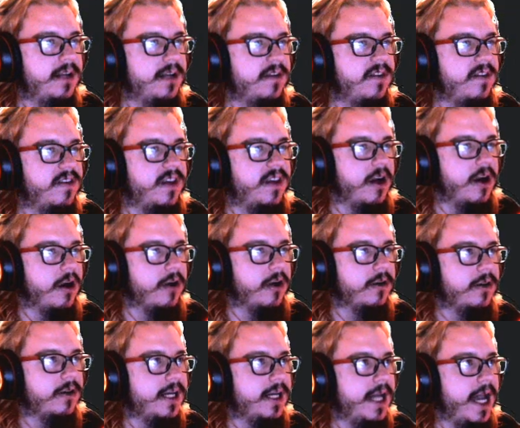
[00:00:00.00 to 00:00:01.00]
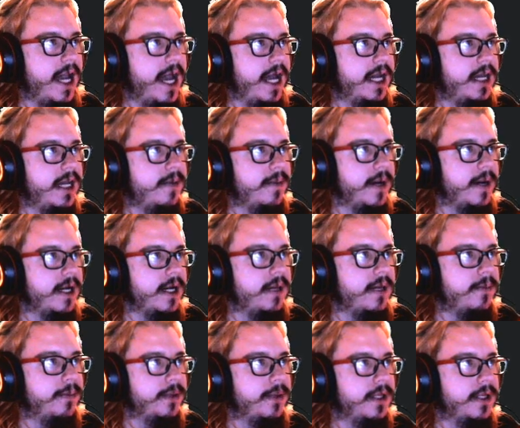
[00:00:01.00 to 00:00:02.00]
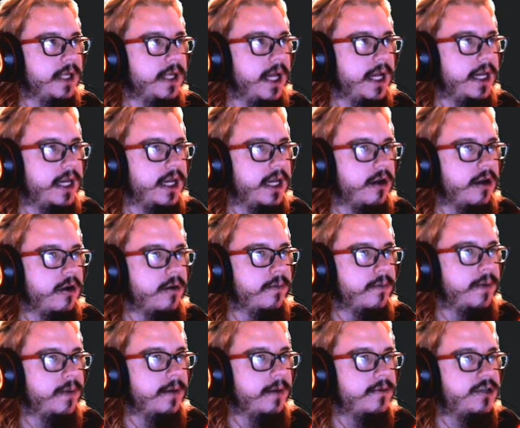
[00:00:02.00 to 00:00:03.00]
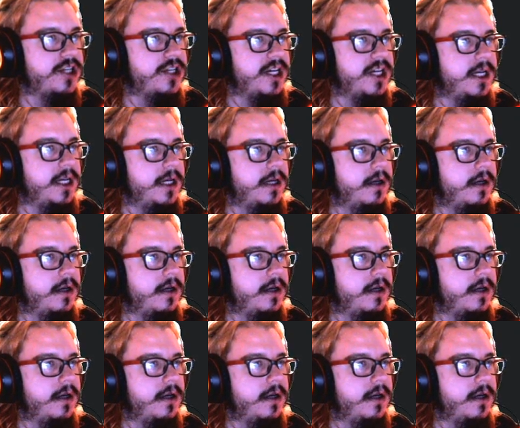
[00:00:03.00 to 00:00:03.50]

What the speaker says: see hardly anybody playing on PUBG.